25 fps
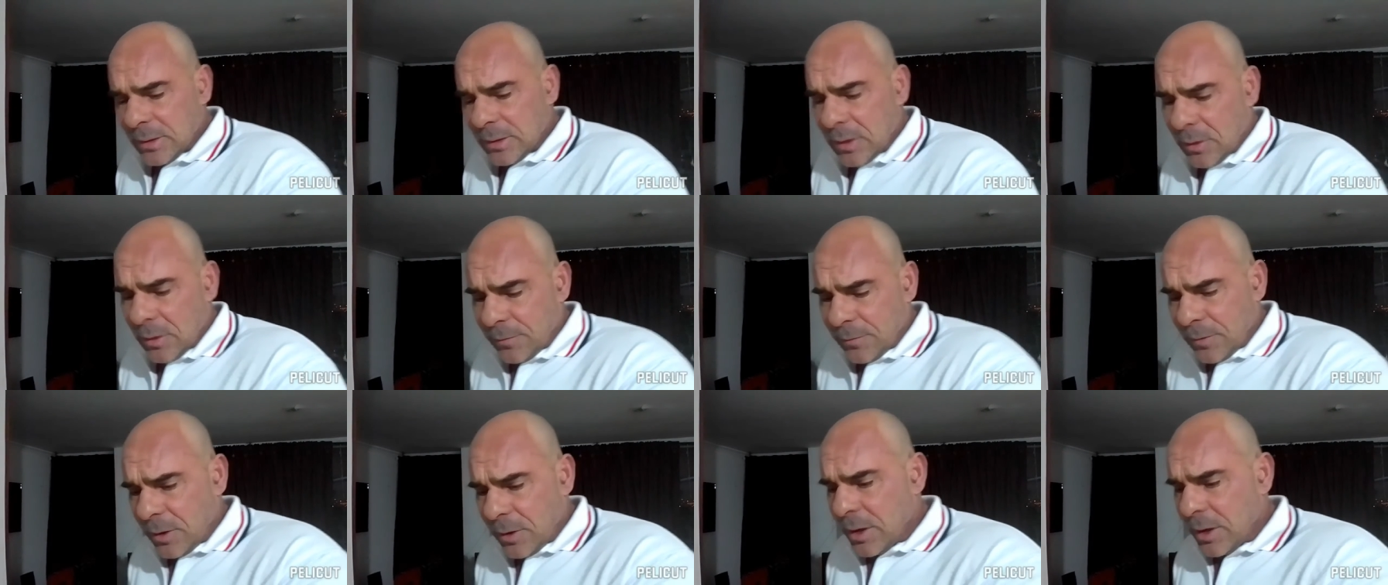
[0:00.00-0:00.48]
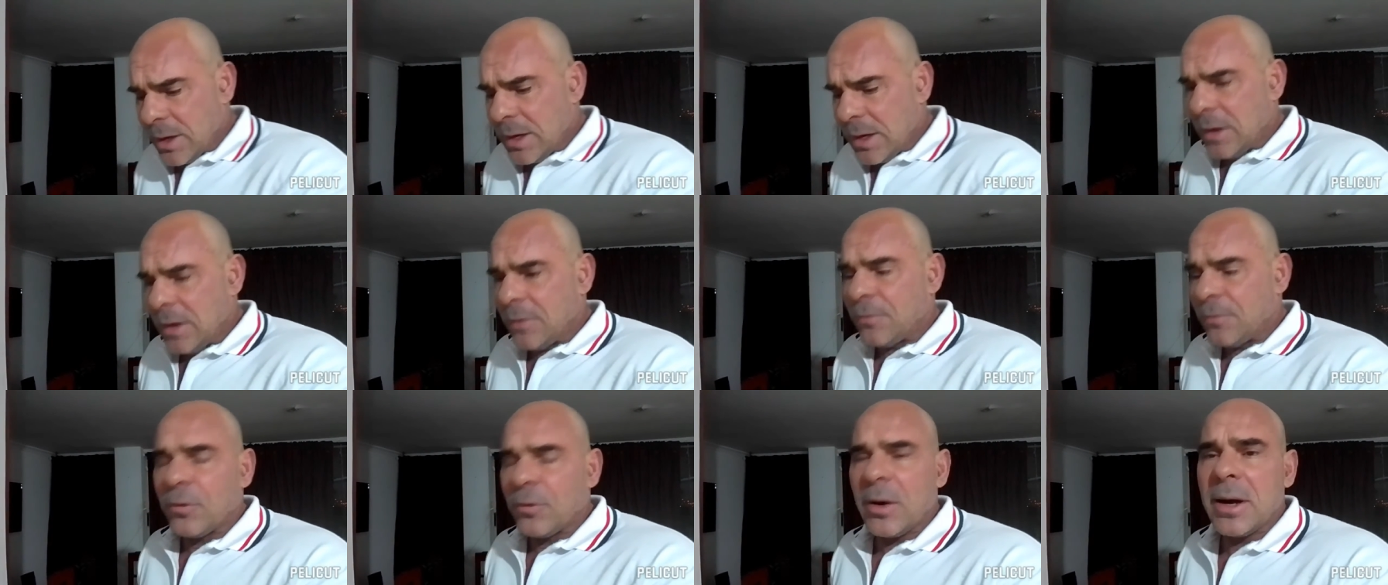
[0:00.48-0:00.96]
They're very
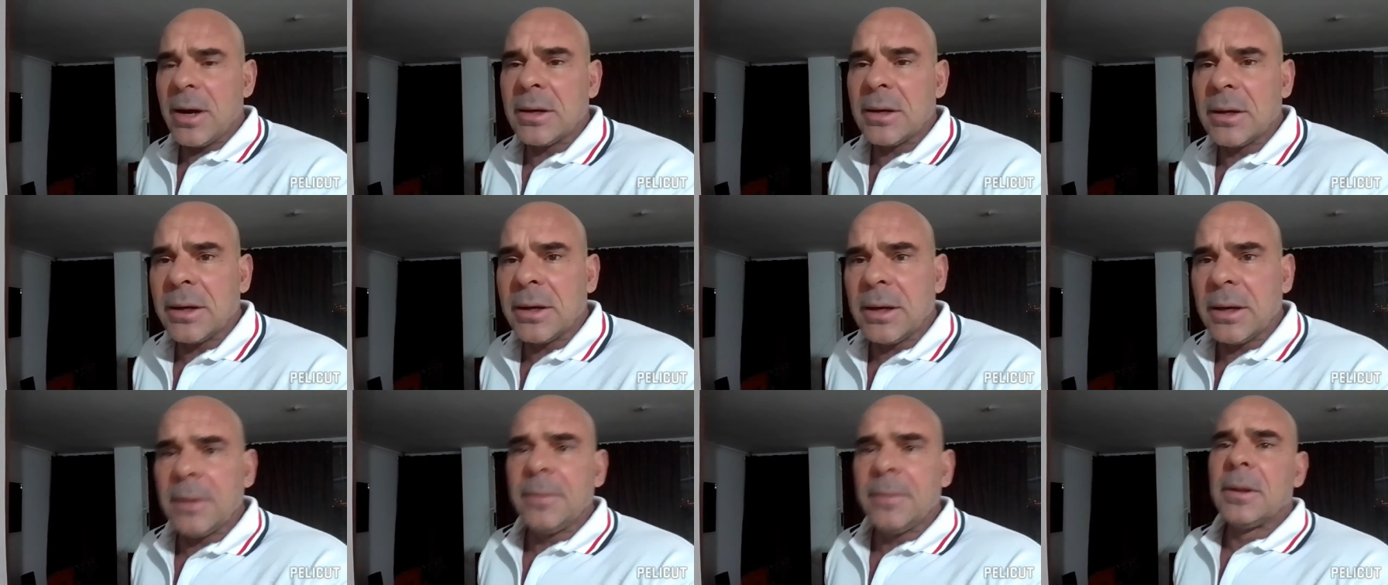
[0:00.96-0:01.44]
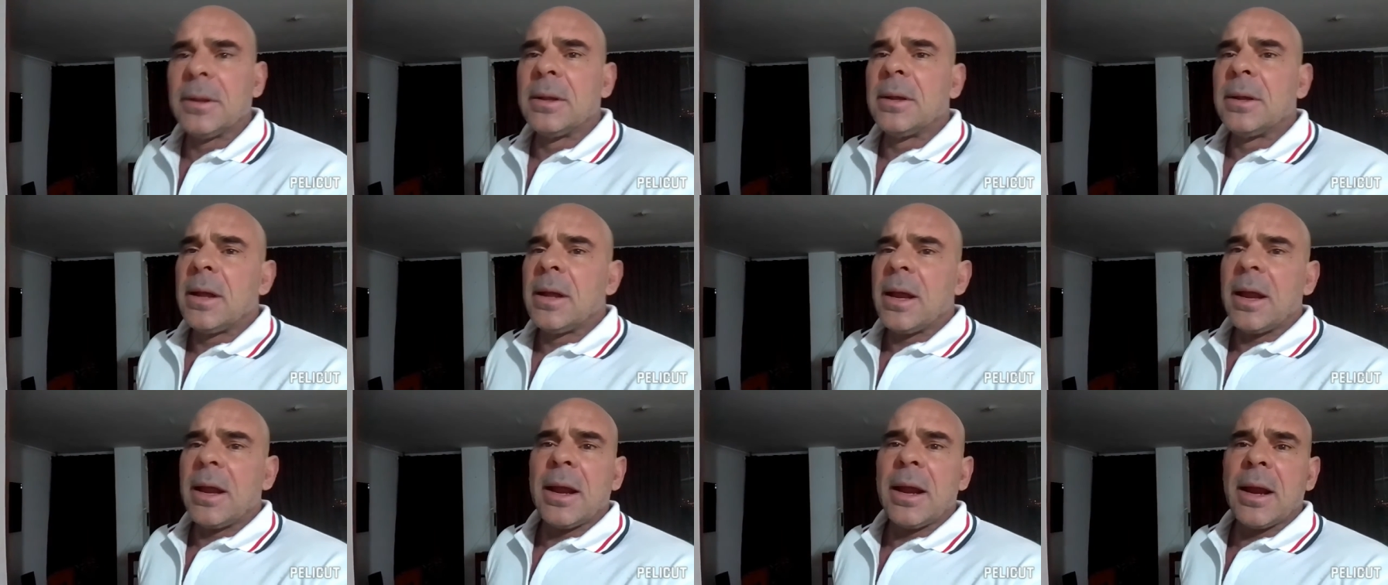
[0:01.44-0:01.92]
knee friendly,
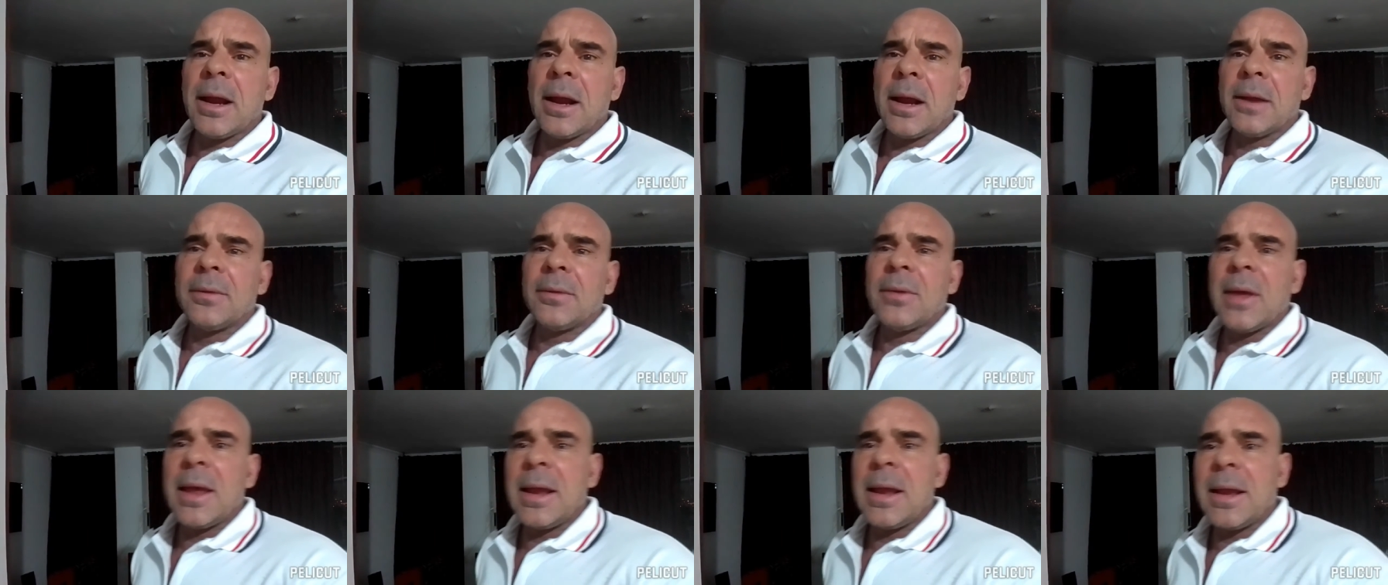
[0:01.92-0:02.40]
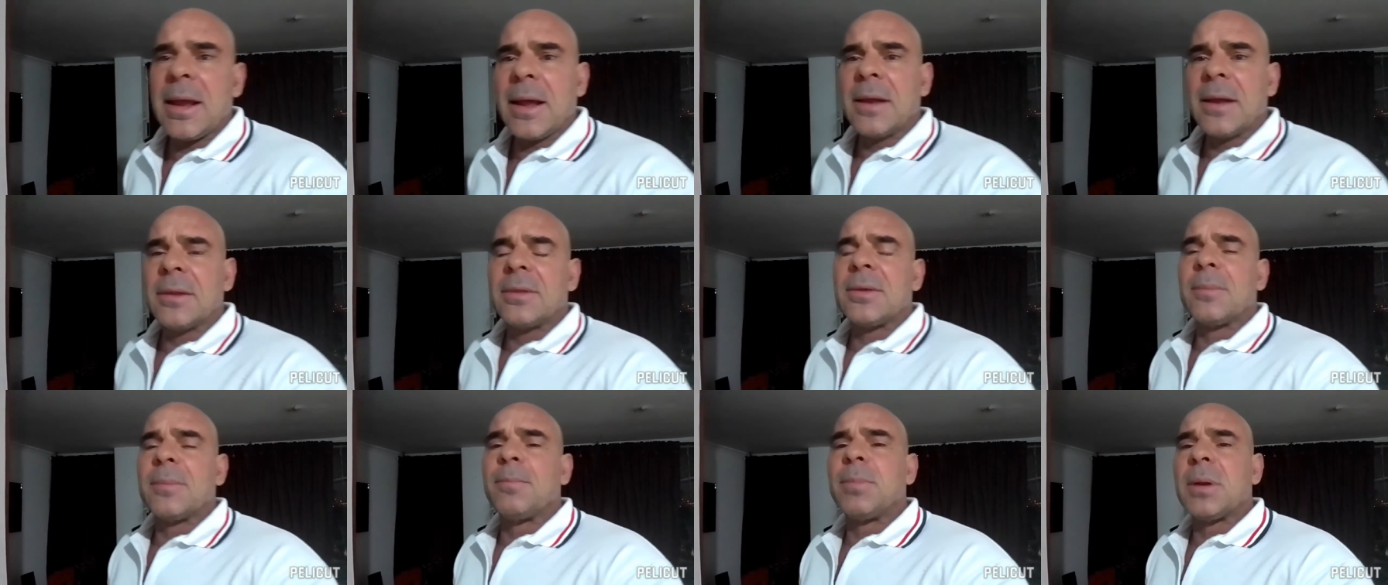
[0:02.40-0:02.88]
and they
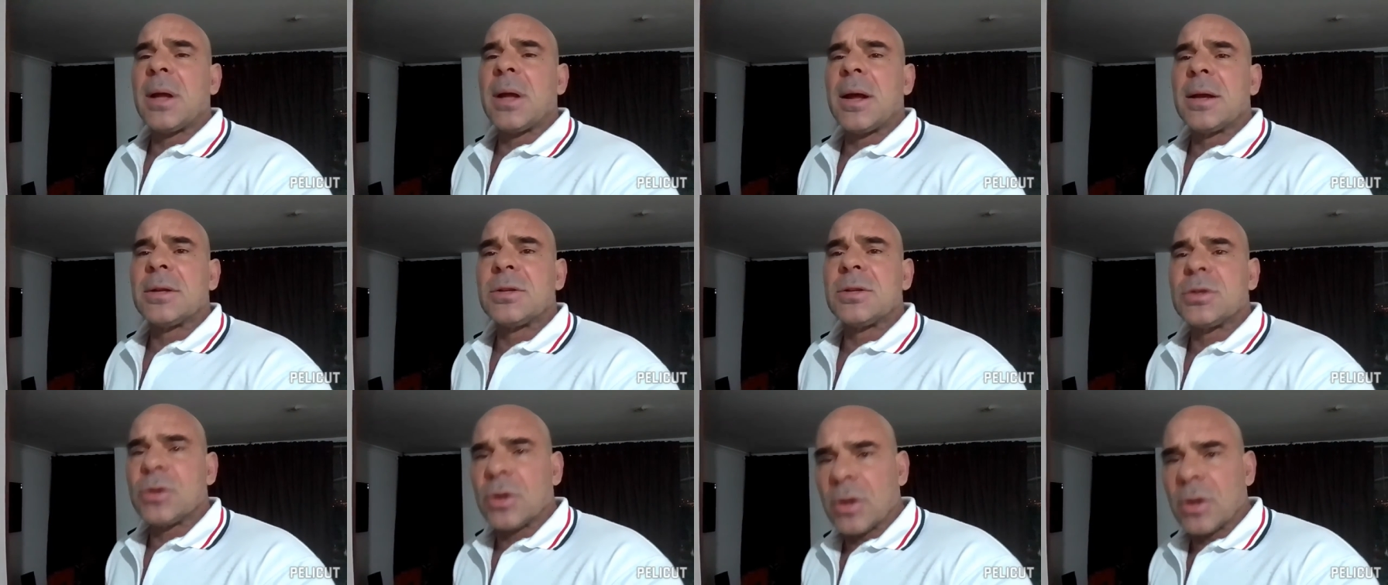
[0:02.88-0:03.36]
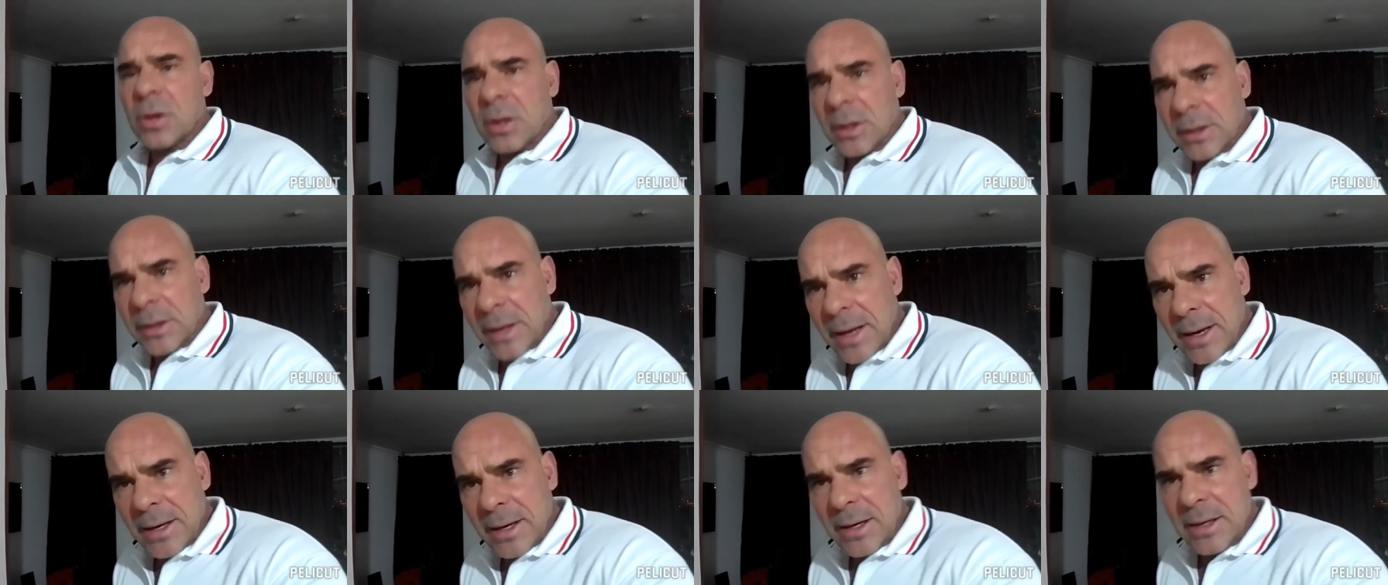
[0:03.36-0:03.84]
get the blood
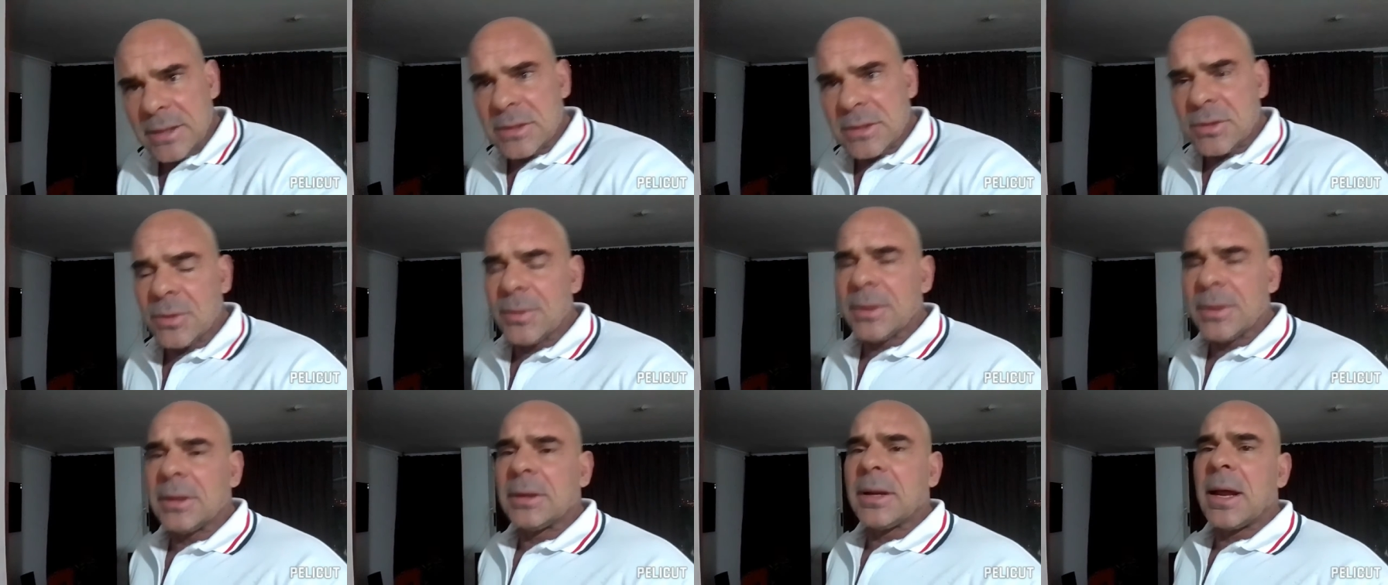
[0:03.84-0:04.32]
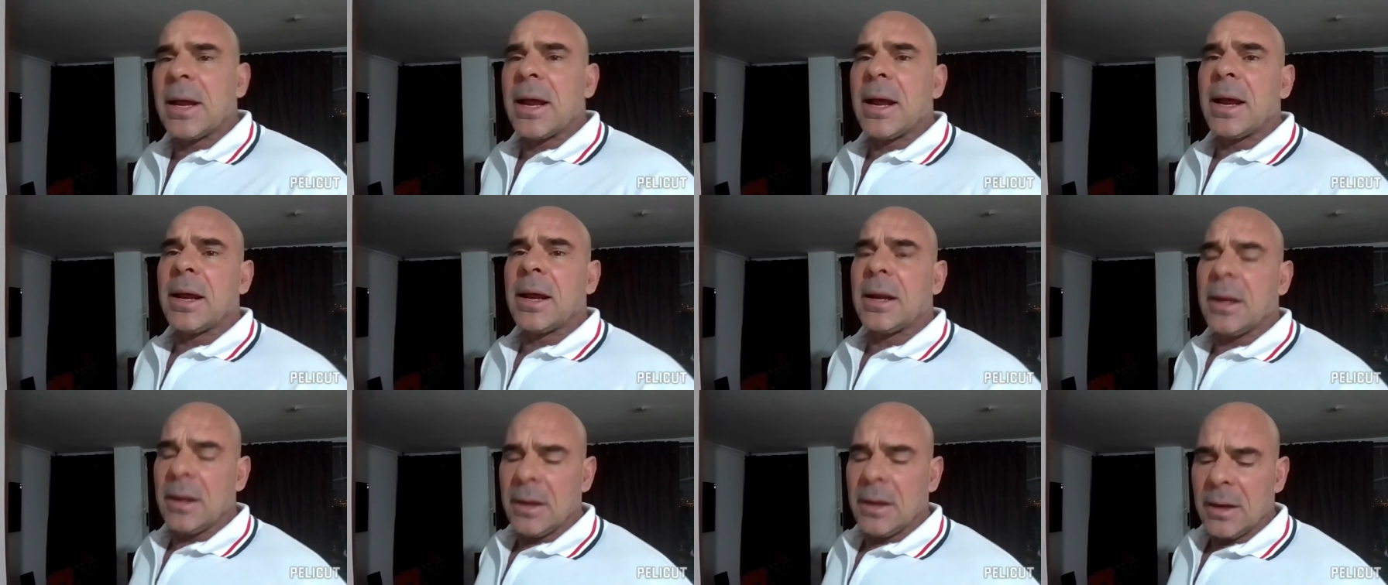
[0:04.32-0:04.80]
circulating to the
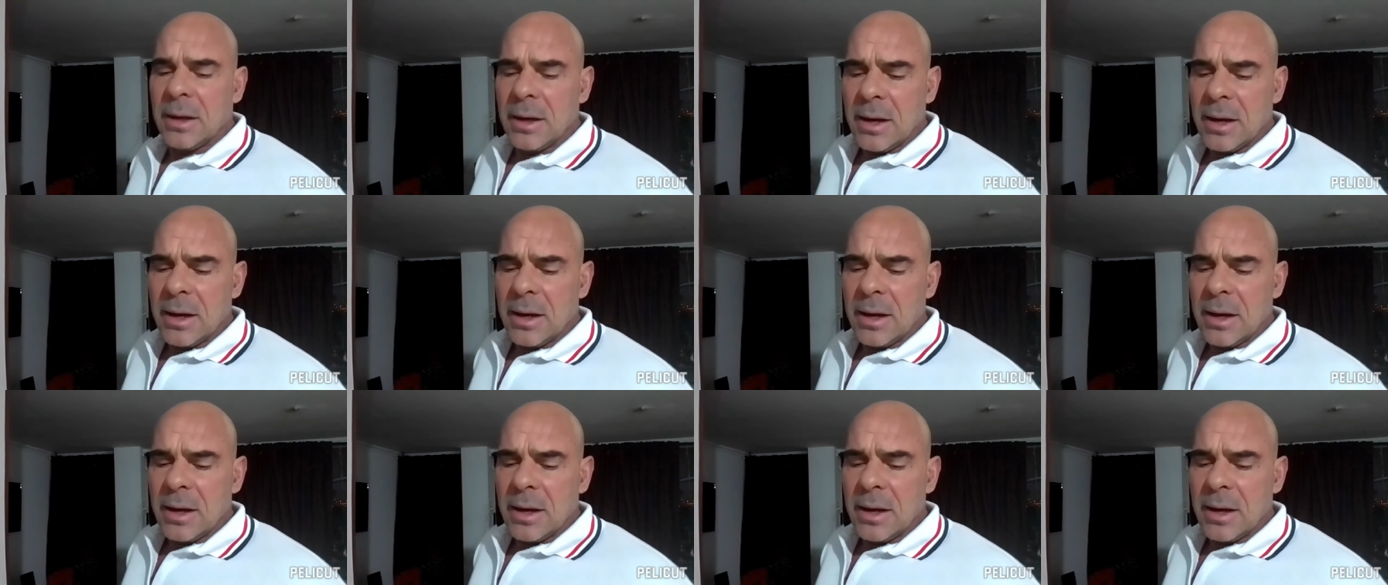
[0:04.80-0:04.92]
leg,